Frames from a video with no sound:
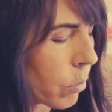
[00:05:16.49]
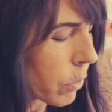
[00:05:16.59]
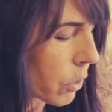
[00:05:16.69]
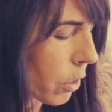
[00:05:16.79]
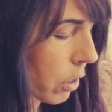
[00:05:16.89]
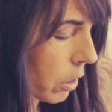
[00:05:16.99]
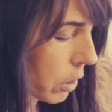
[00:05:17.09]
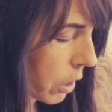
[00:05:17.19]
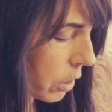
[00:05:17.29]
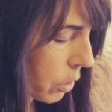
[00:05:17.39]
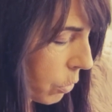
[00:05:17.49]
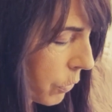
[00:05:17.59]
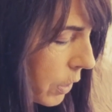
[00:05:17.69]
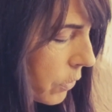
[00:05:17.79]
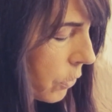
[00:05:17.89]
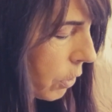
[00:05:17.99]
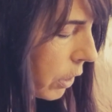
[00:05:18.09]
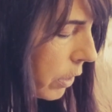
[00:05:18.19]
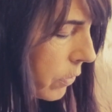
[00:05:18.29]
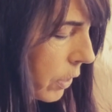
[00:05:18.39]
There are a lot of new things, you
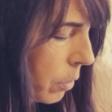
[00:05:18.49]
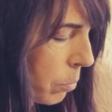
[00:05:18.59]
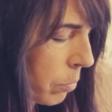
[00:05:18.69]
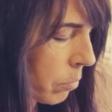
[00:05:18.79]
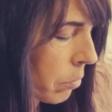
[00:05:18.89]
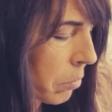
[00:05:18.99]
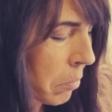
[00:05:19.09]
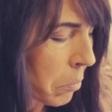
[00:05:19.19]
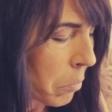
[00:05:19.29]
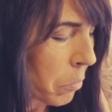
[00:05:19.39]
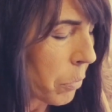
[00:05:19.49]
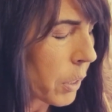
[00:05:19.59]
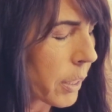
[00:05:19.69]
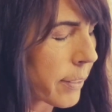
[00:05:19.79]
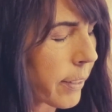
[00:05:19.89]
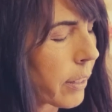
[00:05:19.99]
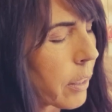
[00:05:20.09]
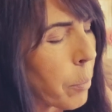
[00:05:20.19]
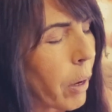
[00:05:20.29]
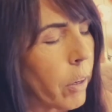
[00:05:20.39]
guys. I'm pretty excited
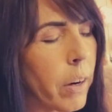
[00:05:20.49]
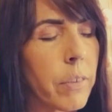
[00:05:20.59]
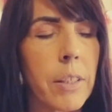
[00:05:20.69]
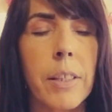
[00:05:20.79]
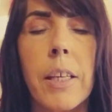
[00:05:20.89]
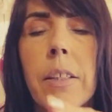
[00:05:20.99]
about everything.